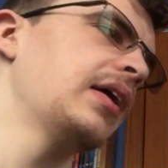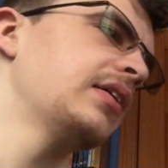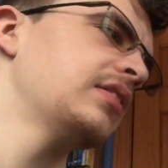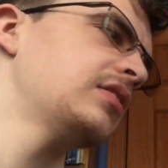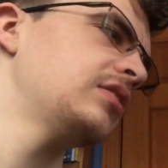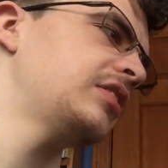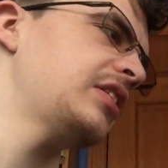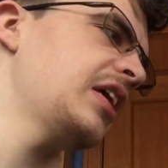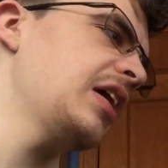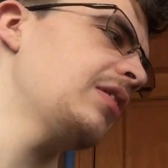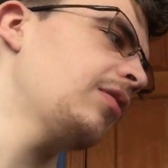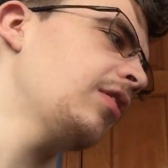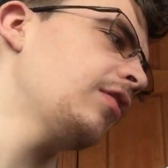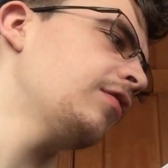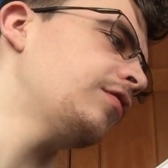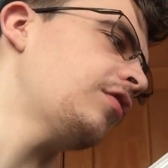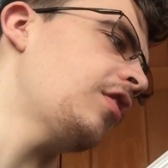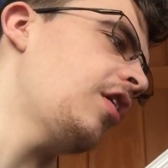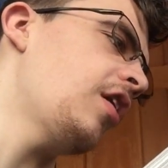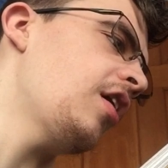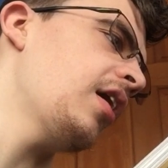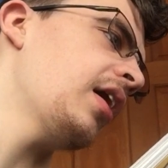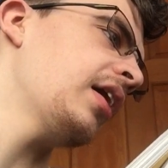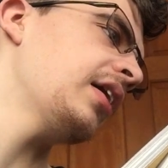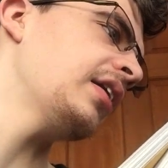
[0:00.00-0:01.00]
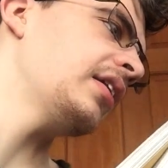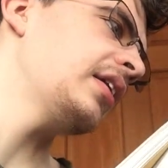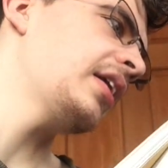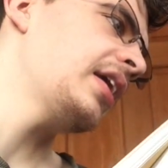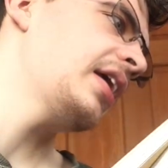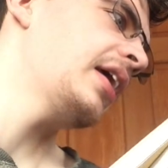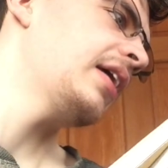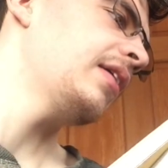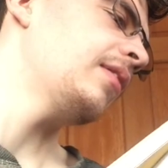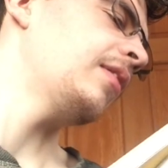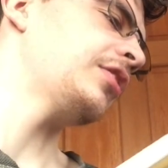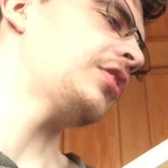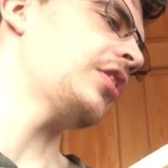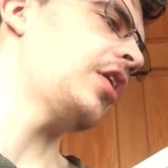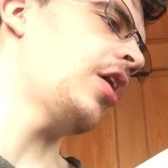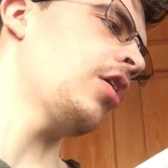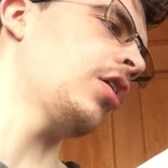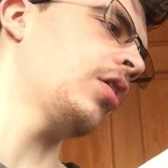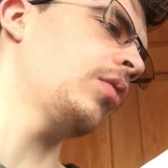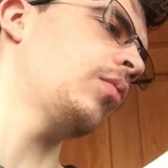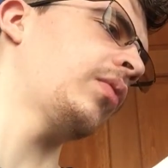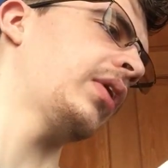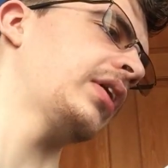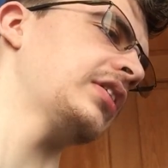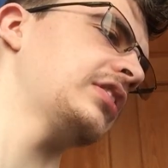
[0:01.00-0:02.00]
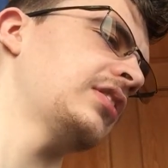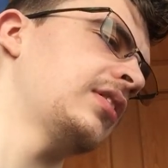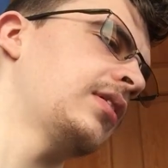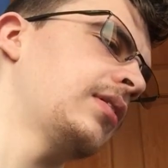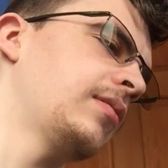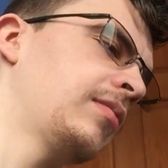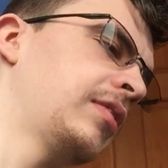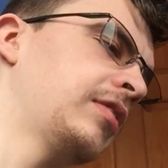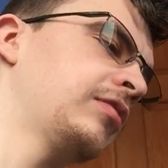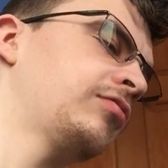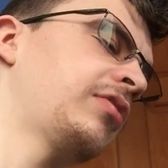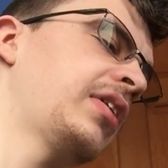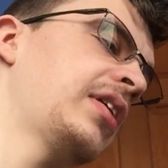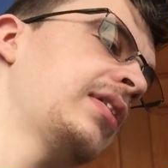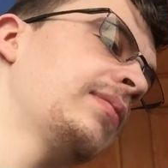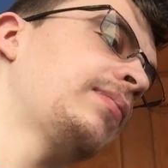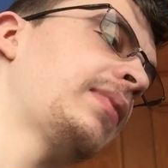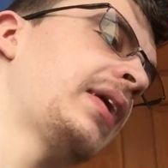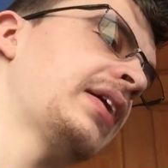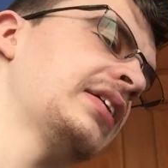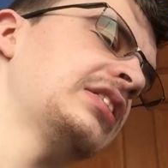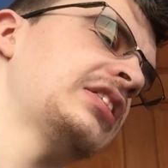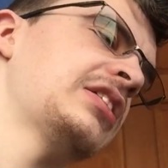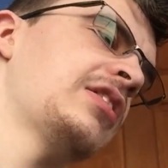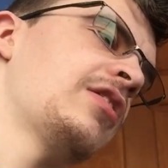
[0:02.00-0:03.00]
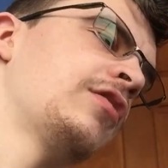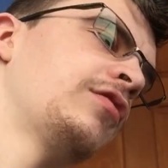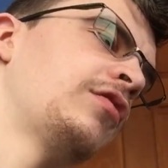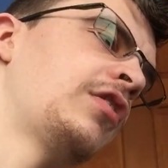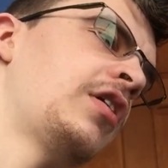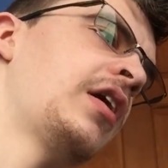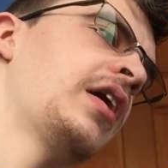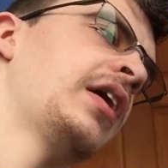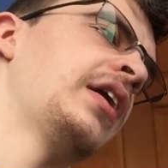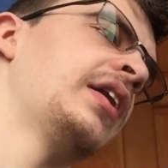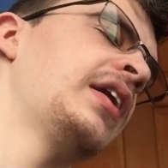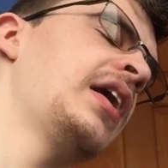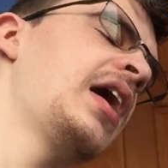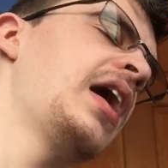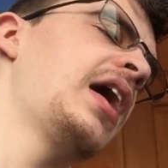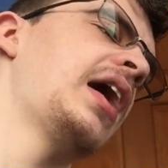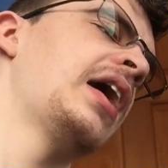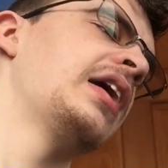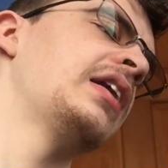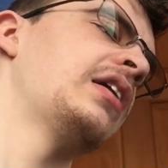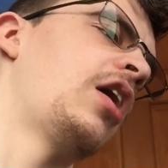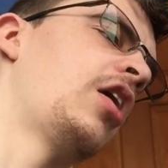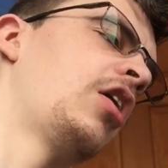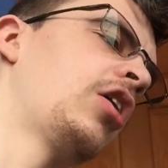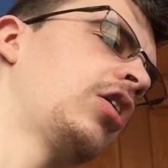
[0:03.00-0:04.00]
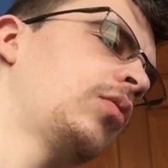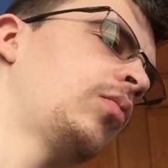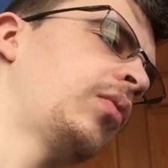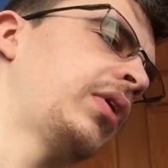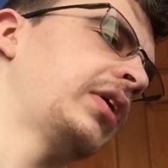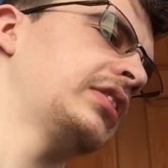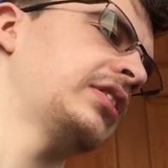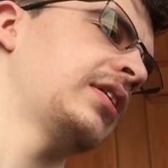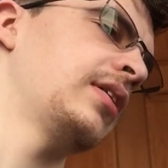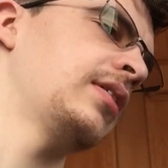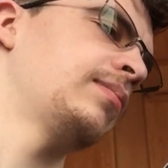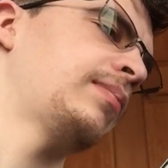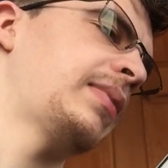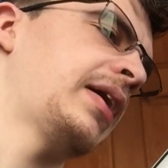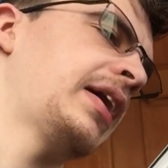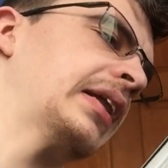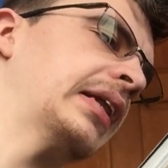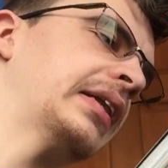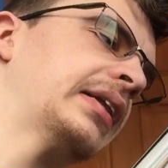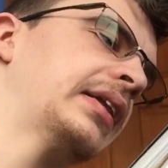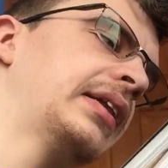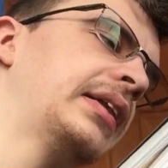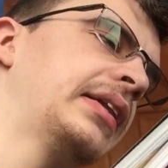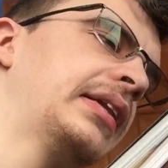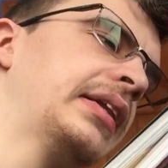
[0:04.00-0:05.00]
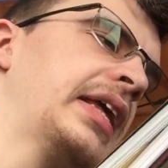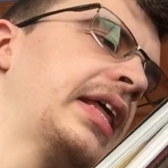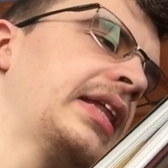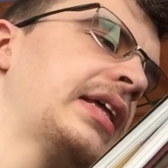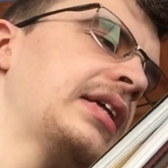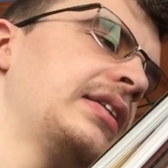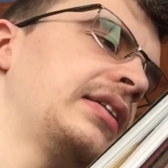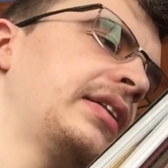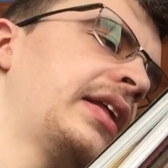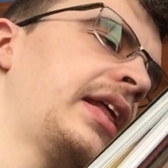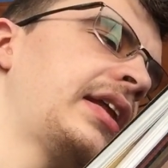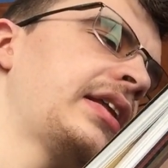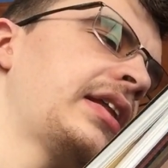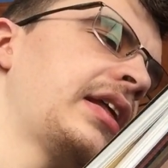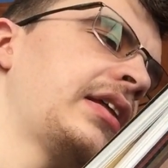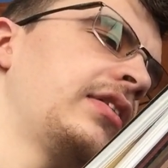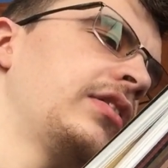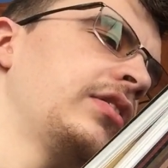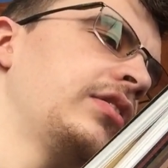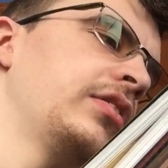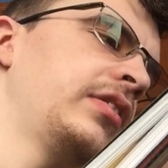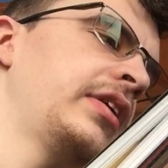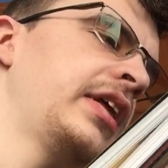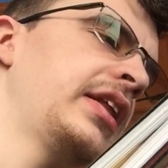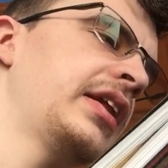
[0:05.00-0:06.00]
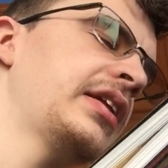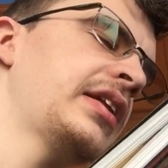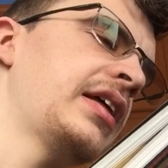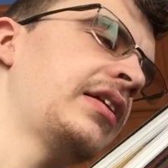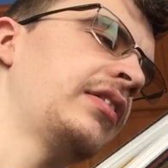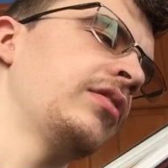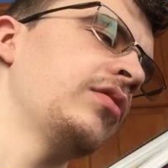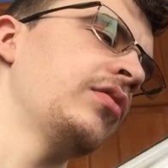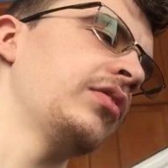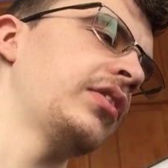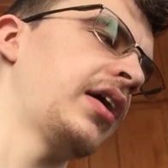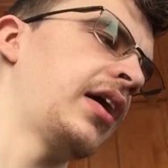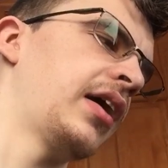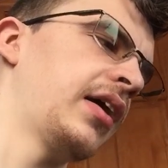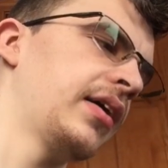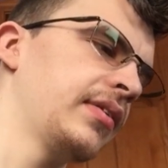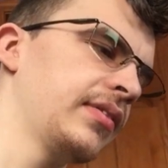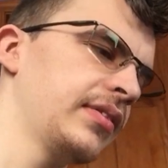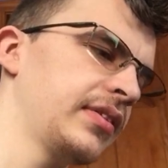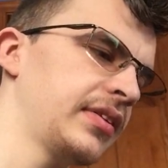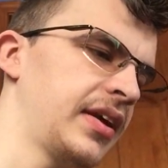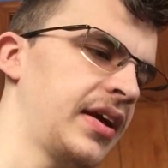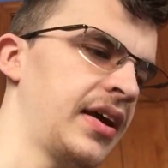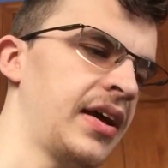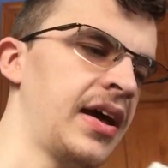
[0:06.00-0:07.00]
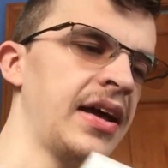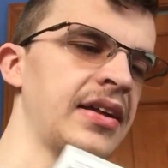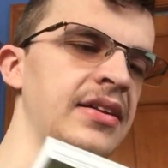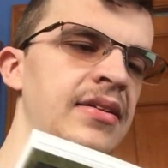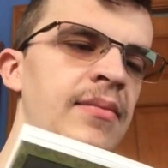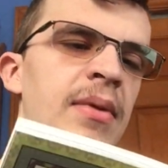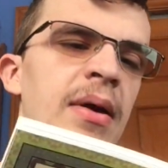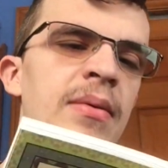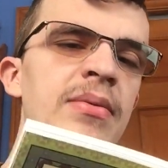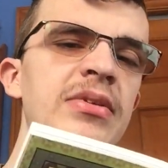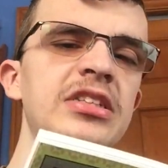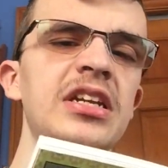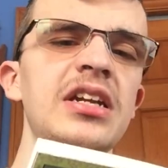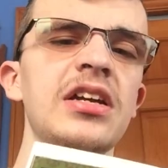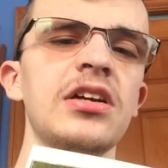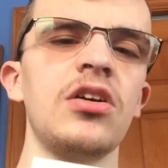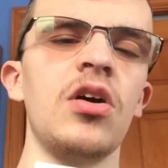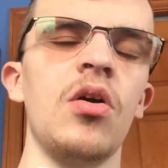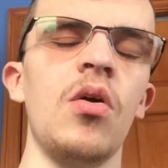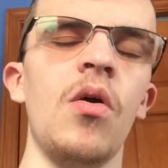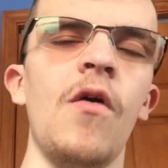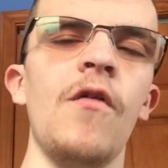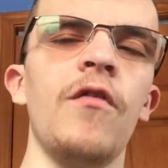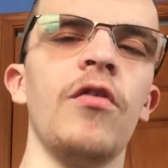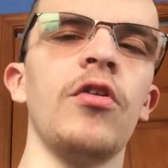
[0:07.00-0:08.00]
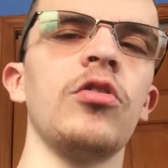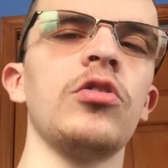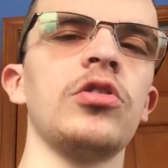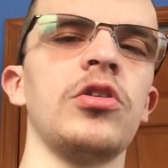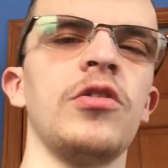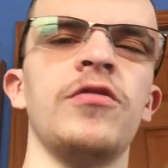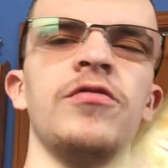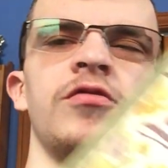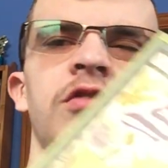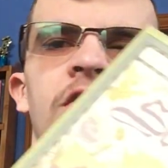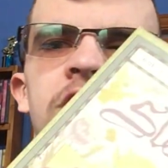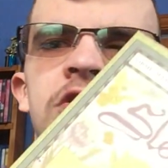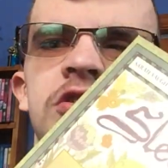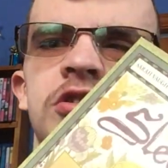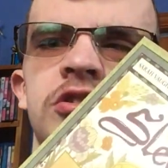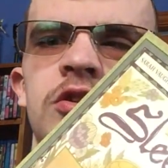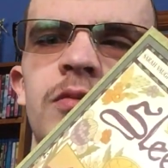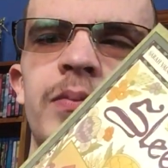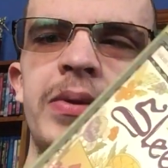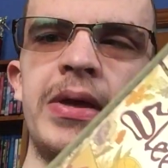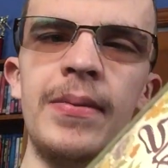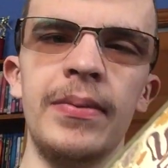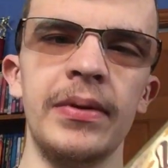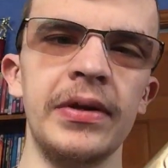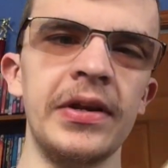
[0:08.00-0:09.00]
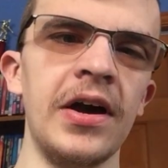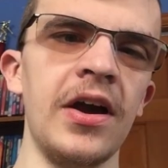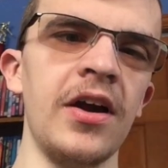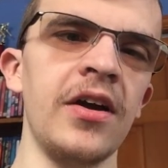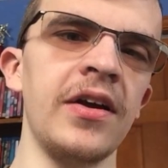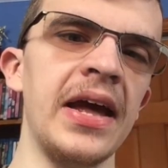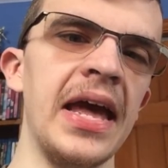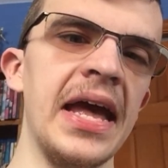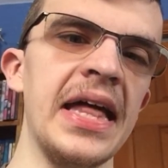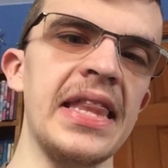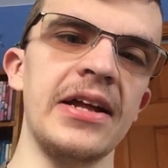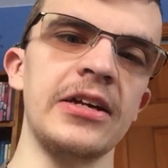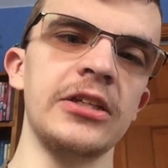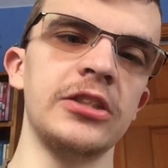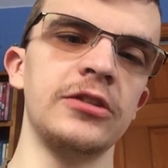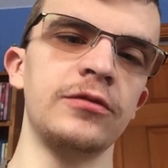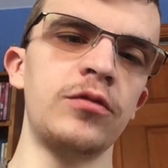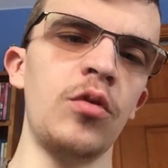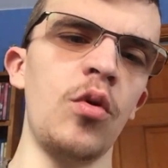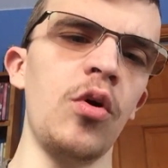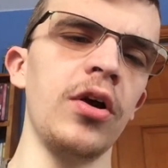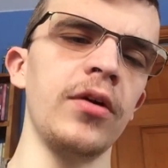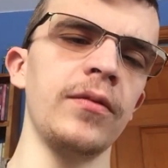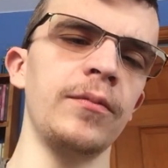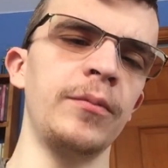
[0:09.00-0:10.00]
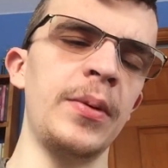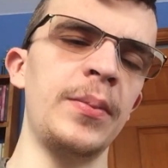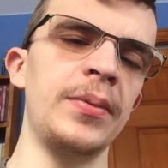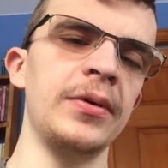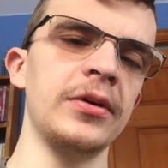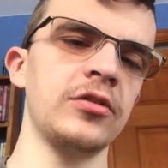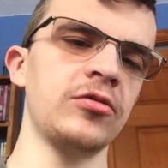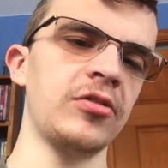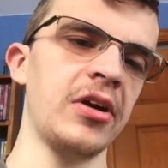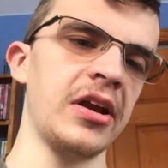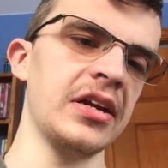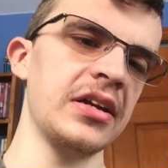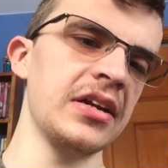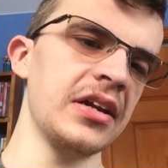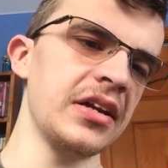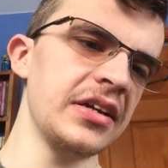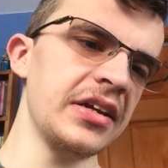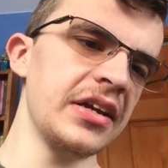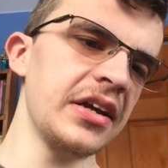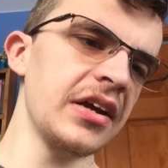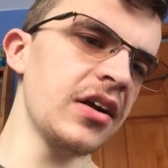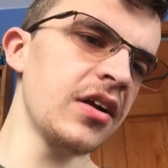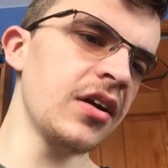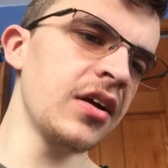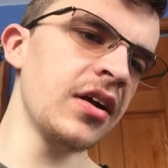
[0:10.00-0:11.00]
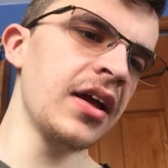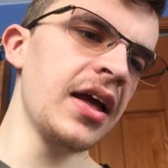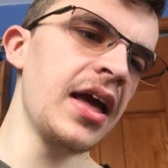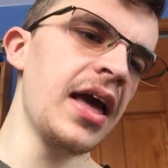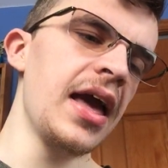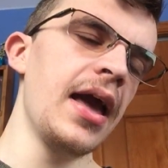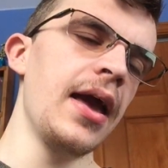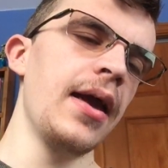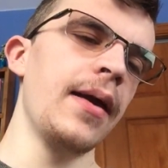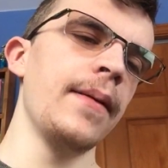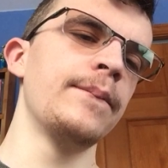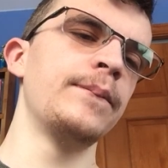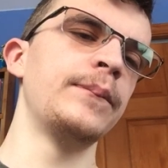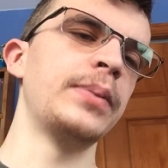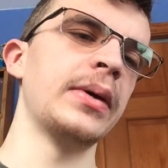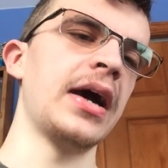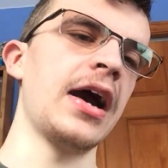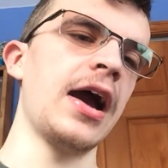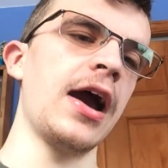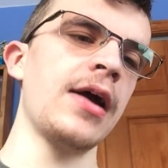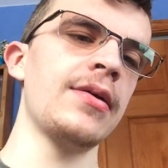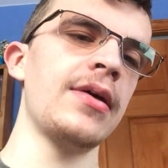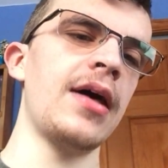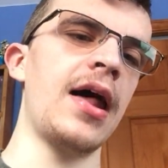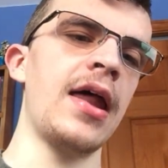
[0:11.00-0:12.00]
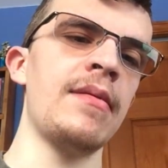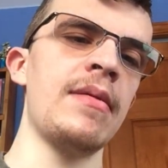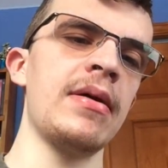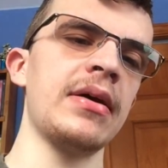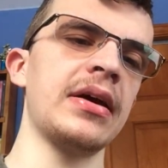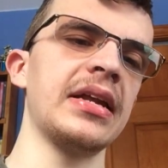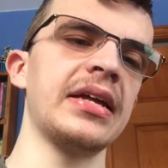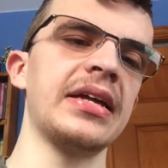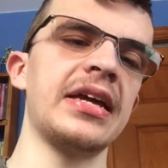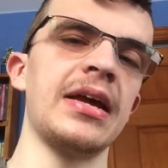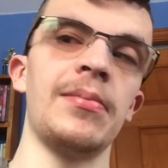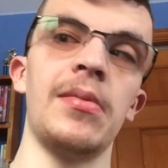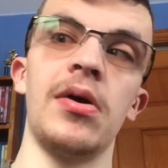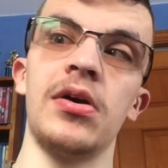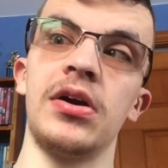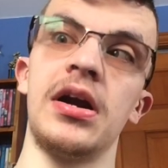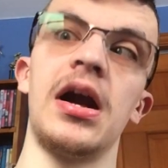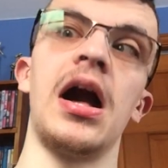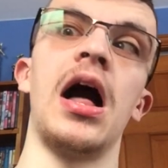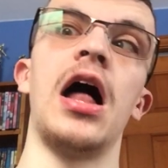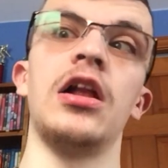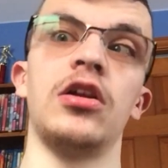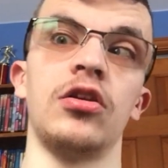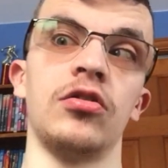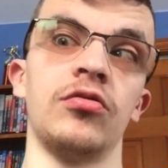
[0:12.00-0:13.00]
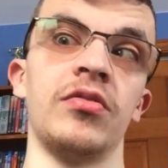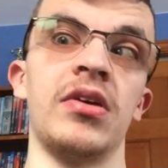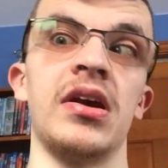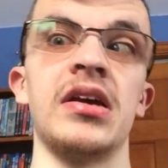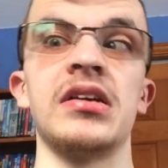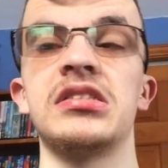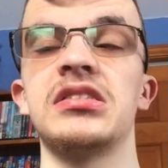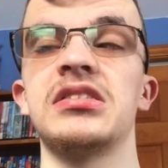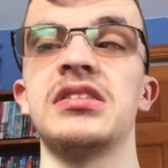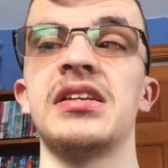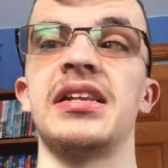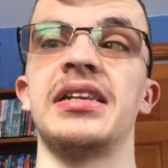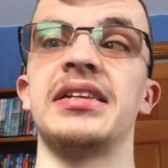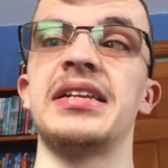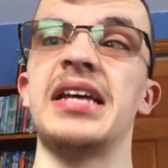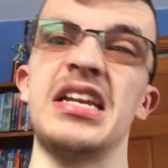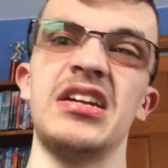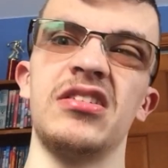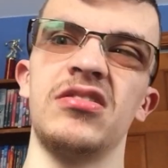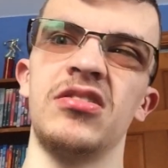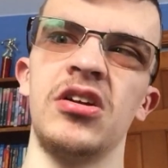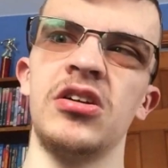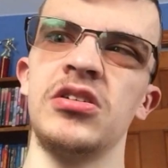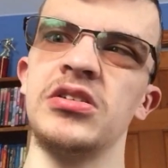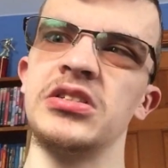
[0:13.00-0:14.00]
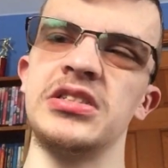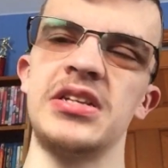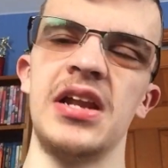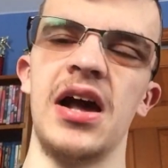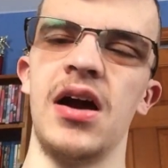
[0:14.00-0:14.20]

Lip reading: Sarah Vaughn, with artwork done, well, written by Sarah Vaughn, and artwork done by Lila De Luca. I'm just going to go over who the first two people are. There's four people credited here, but I'm not going to care about colorist and letterers.